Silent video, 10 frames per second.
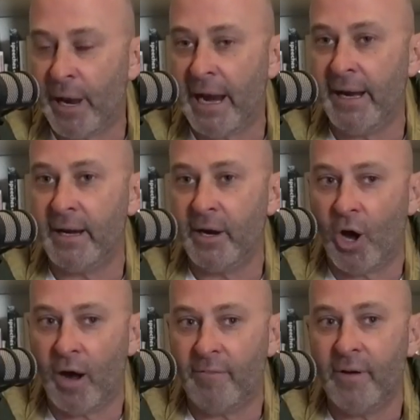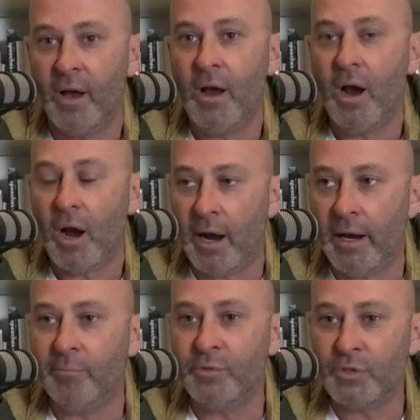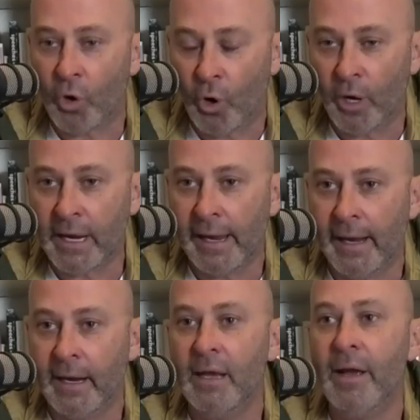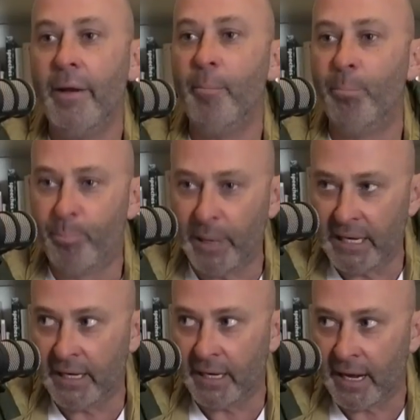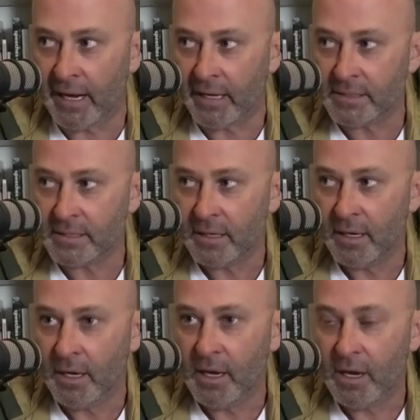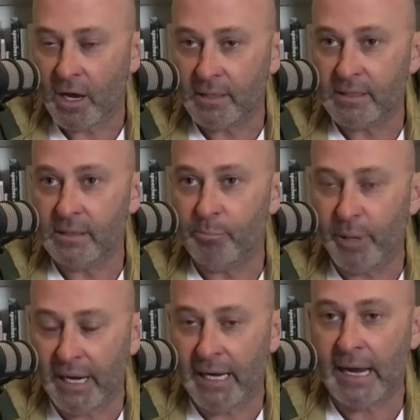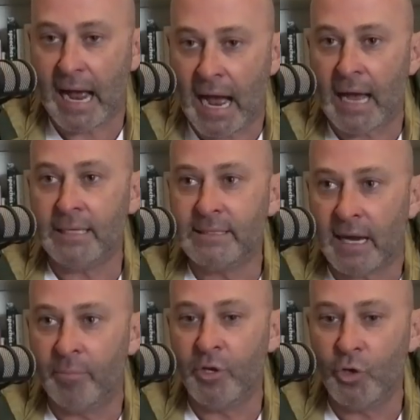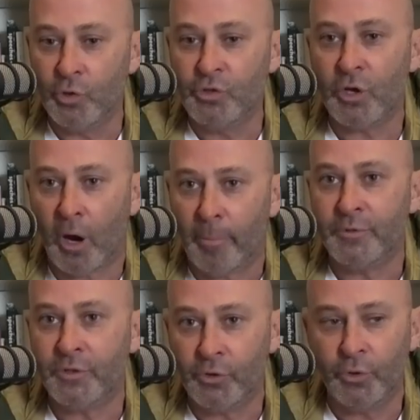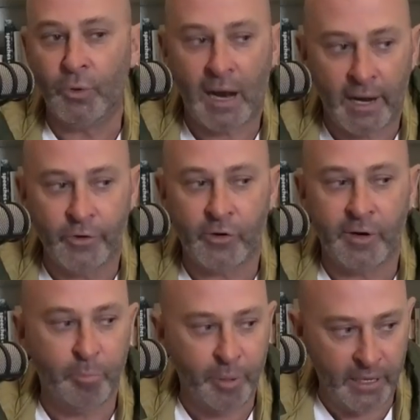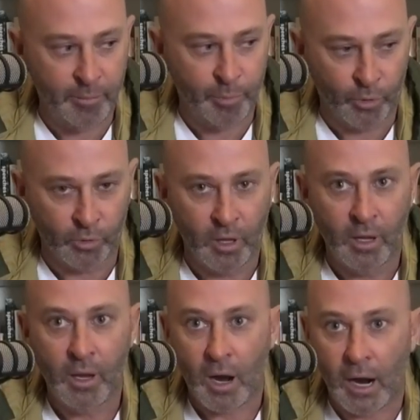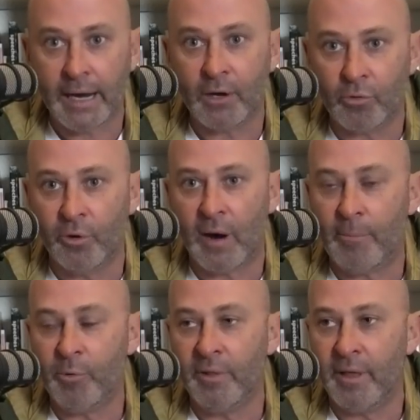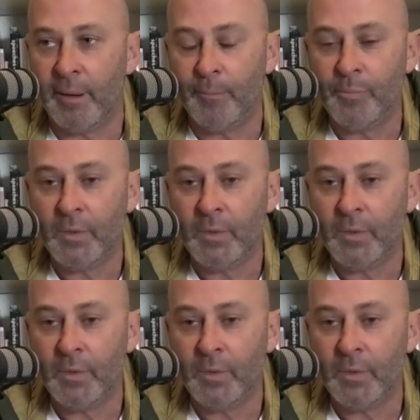paid it off. I am talking billionaires. B R W top two hundred people. I grew up with them.